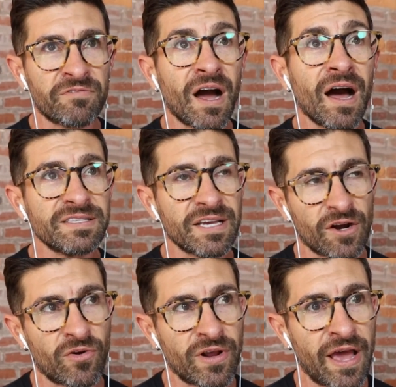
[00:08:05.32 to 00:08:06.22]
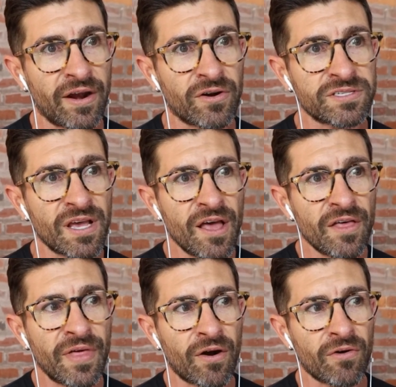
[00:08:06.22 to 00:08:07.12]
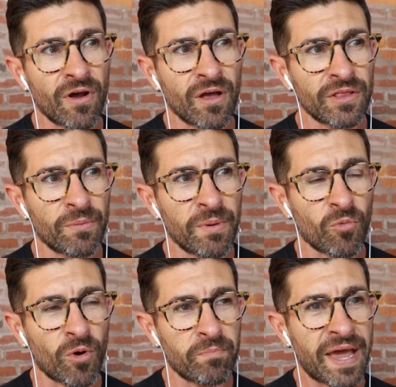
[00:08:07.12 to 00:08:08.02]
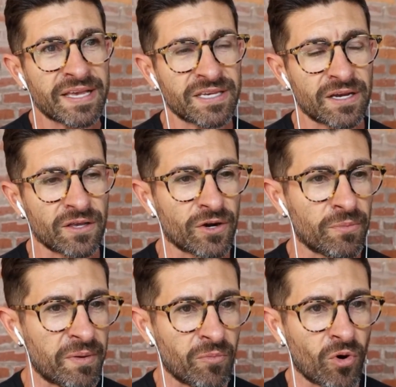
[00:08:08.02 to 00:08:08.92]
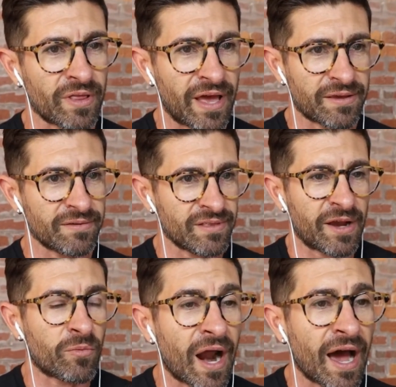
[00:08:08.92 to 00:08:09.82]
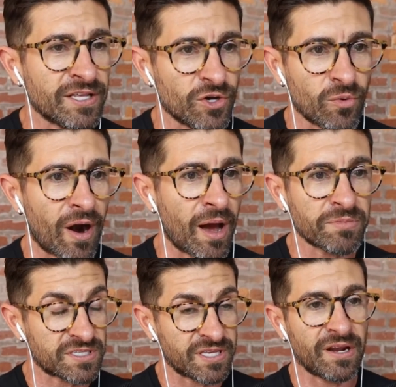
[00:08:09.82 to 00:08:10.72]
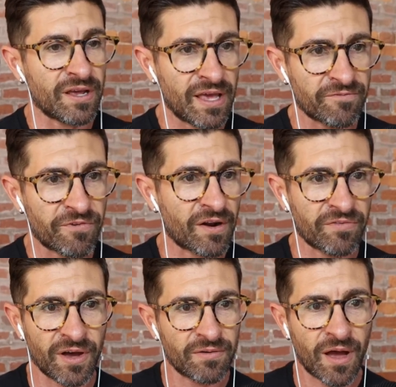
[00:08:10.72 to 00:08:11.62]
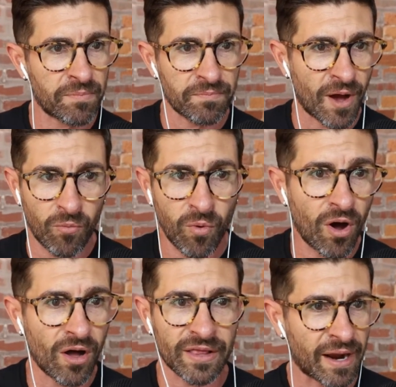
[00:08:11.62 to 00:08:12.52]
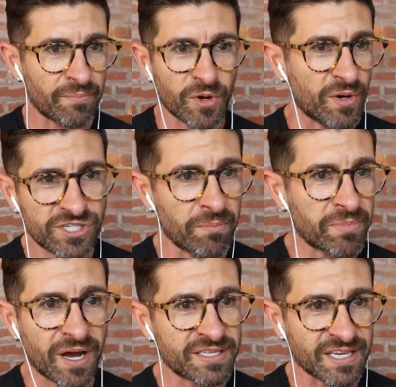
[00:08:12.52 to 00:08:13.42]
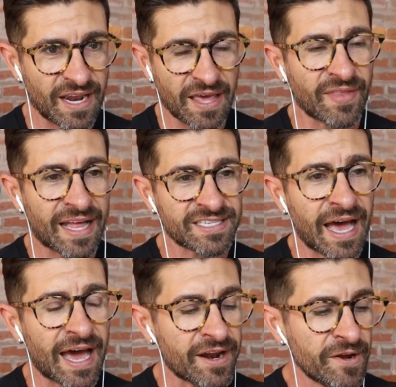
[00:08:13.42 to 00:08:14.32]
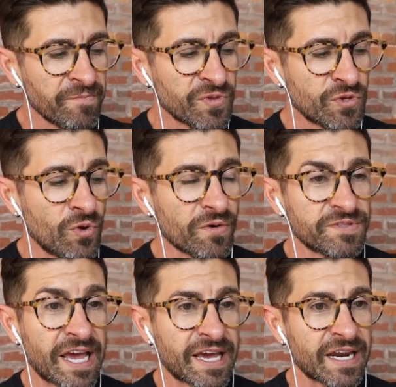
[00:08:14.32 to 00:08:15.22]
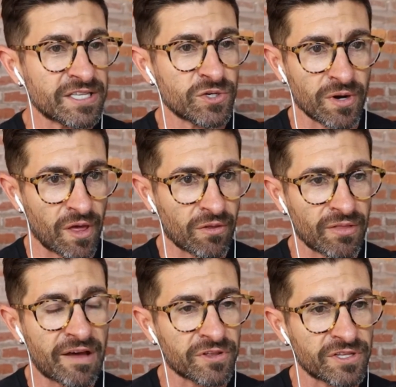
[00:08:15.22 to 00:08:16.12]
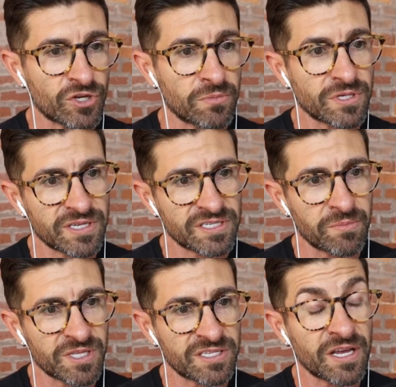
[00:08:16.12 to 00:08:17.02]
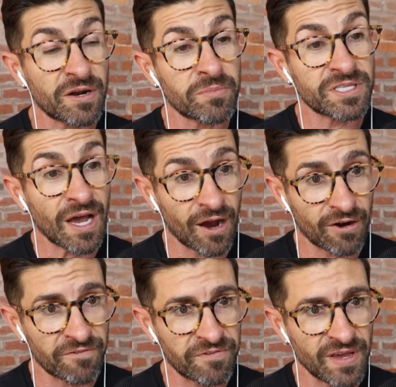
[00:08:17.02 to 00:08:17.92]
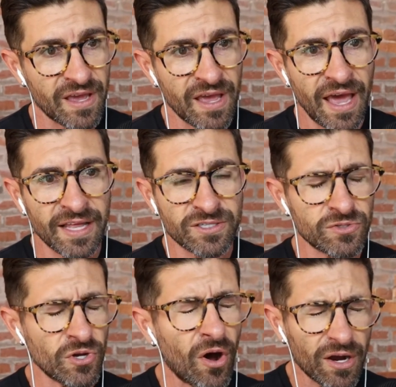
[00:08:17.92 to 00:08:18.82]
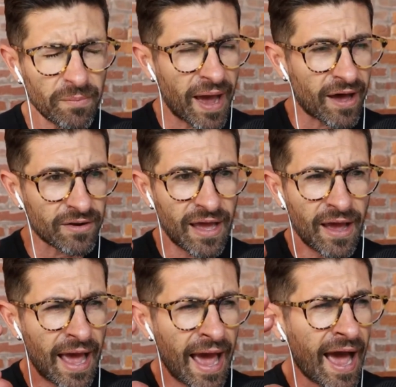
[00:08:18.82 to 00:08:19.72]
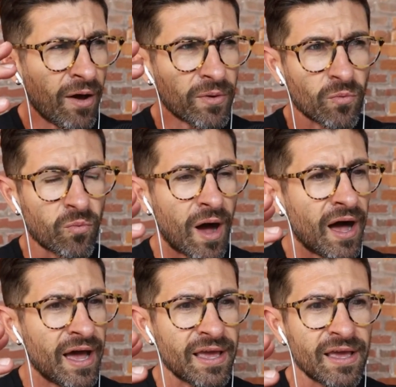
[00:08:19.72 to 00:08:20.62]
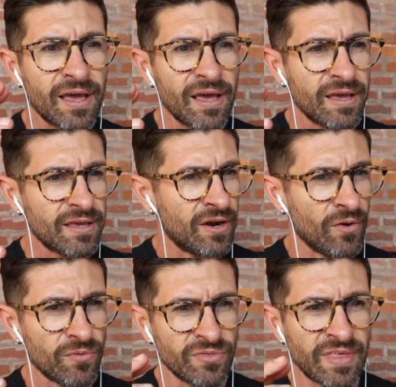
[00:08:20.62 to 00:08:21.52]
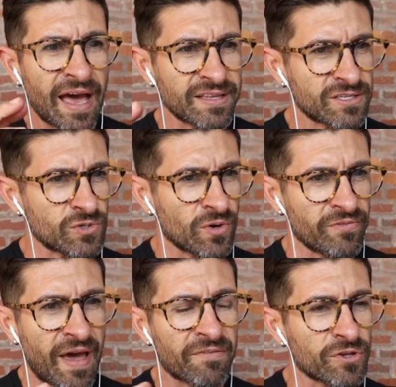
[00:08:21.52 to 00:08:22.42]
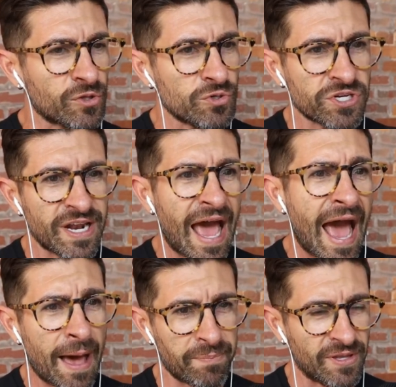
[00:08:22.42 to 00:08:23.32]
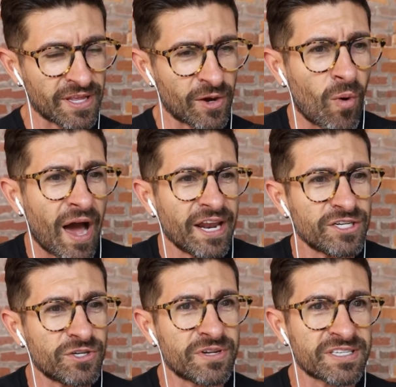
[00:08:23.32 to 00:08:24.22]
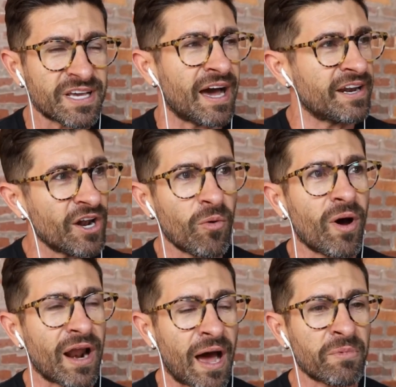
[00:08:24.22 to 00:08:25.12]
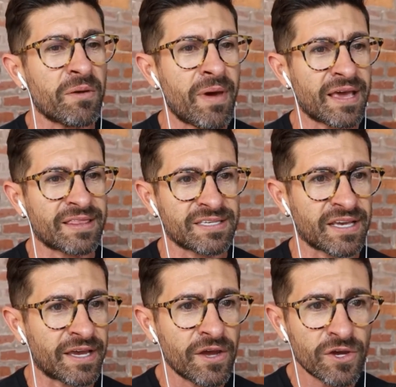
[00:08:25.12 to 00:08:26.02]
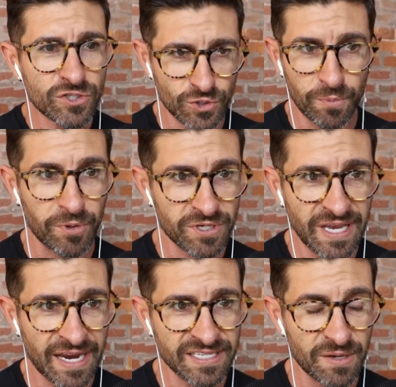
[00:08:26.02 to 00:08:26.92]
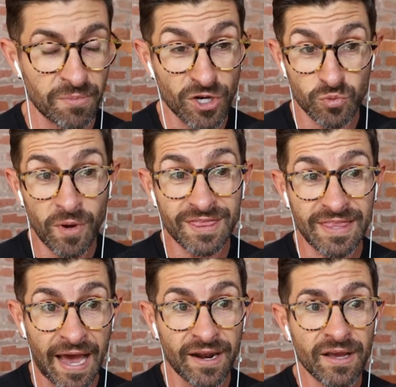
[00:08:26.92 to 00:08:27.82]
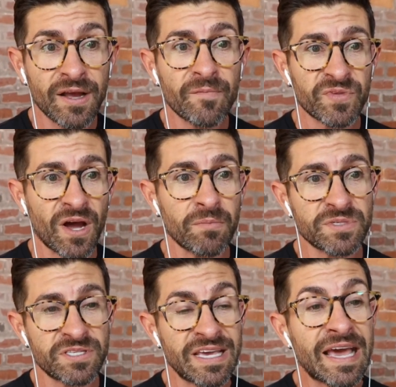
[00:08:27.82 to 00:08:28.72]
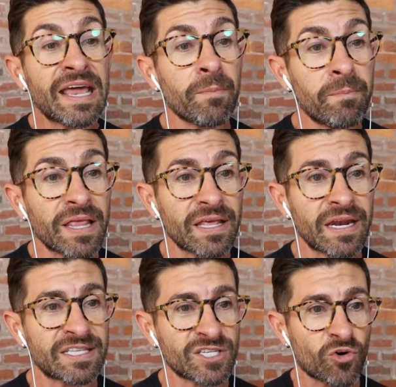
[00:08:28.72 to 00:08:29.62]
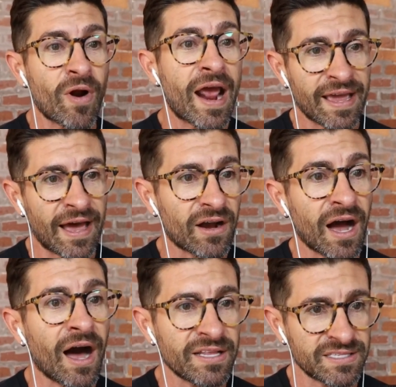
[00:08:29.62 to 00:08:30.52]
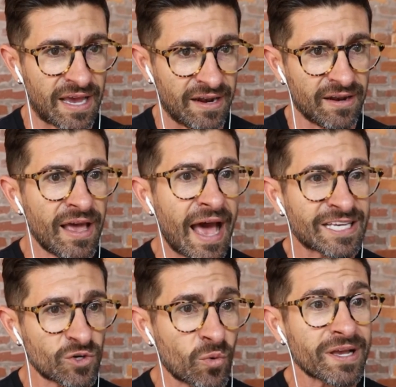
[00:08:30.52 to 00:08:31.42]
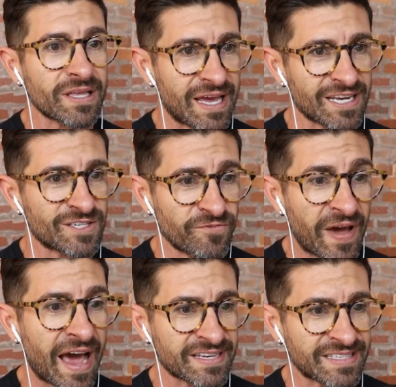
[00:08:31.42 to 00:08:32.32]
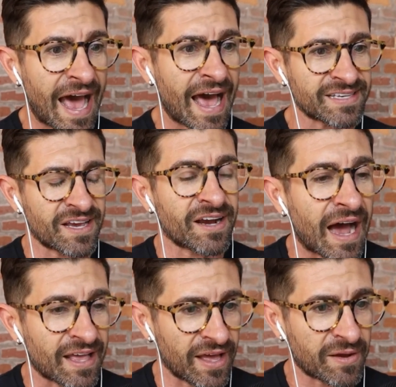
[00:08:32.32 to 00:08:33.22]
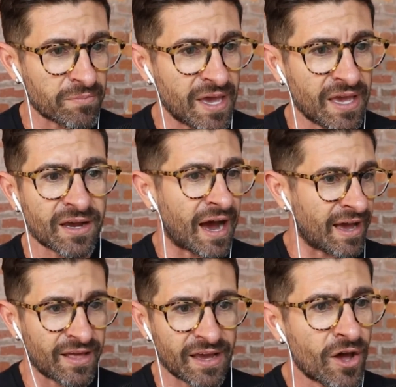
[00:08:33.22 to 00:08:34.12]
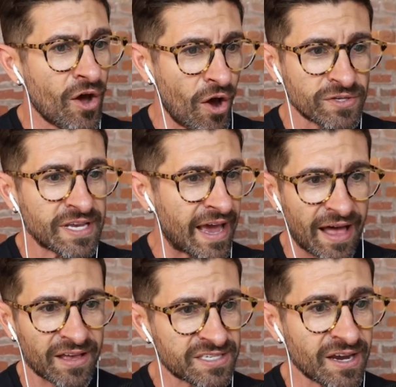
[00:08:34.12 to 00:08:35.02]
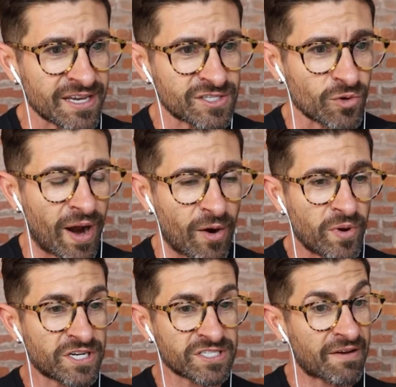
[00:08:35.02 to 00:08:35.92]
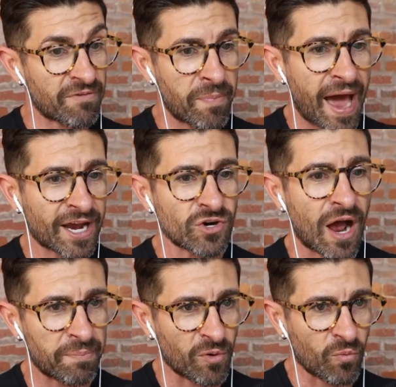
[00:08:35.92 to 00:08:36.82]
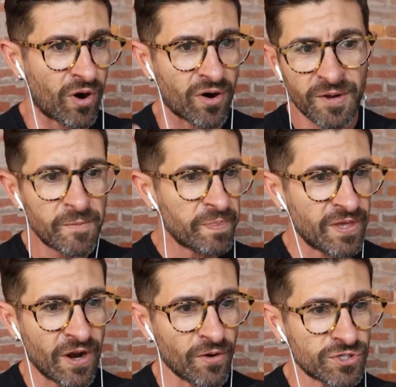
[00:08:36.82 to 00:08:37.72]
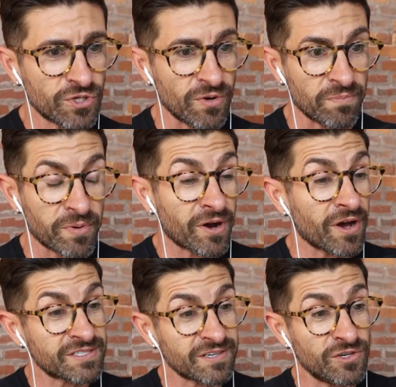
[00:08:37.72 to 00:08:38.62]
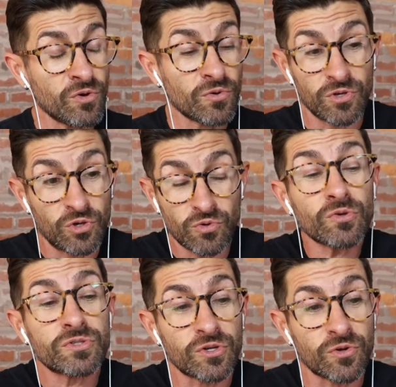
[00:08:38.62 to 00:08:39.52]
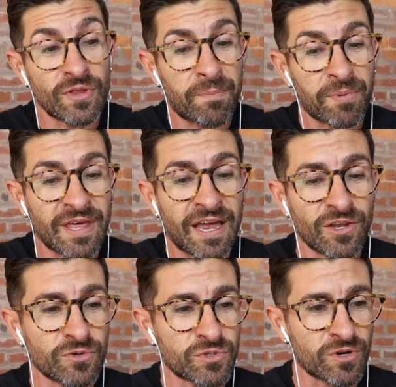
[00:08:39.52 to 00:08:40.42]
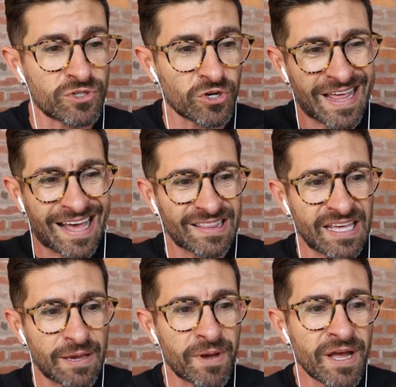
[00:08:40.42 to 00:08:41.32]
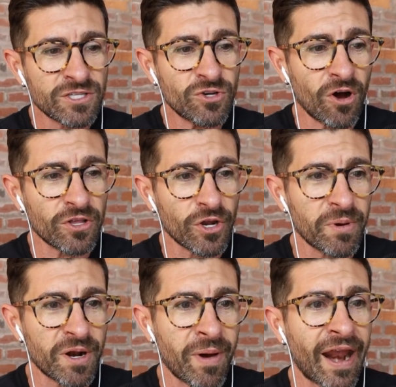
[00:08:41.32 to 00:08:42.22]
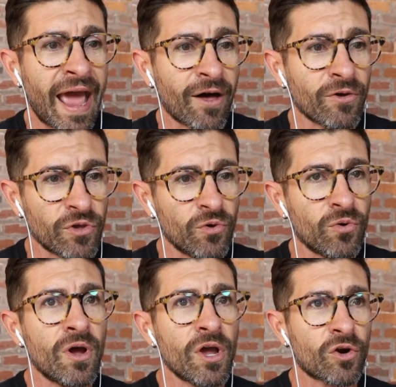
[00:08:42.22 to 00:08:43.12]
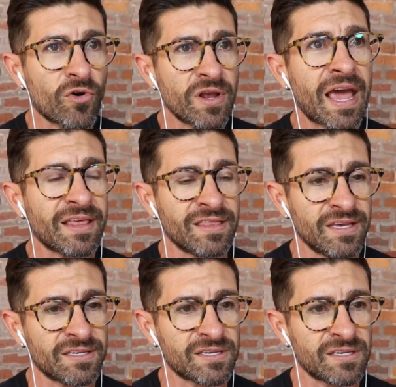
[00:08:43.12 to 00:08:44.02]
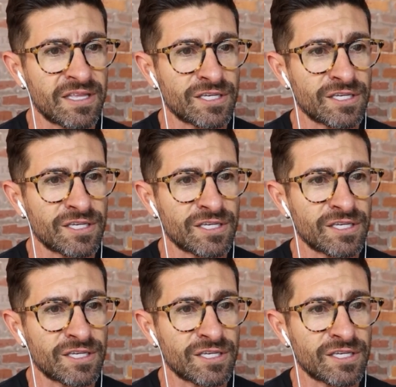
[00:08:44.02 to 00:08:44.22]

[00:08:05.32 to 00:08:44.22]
content creators that are a little bit more basic, a little bit more like what I do, where I'm just in front of a wall and I'm doing jump cuts and that's that. You have taken it to another level in terms of the cinematography. And so talk about how and why, that sort of evolution happened. Why did you decide, what, I'm gonna make this super sexy? Because with that comes the inability to crank out content as quickly and as fast as a guy like me, a guy like Jose Alex Costa, where we just have a backdrop and we're, shooting. Because you used to do that, but then you sort of took that leap. Talk a little bit about how you create these